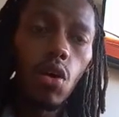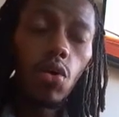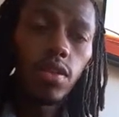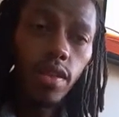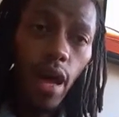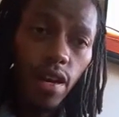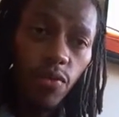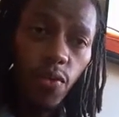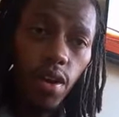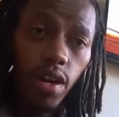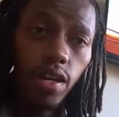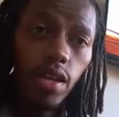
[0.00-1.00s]
on that
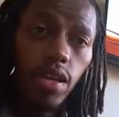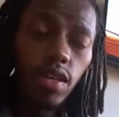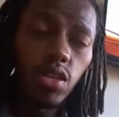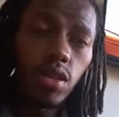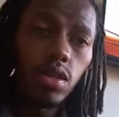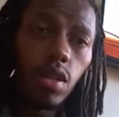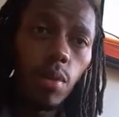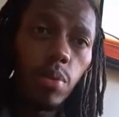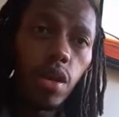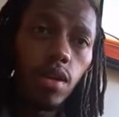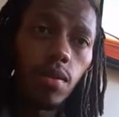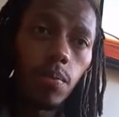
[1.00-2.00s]
very day that she had
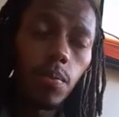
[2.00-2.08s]
disappeared,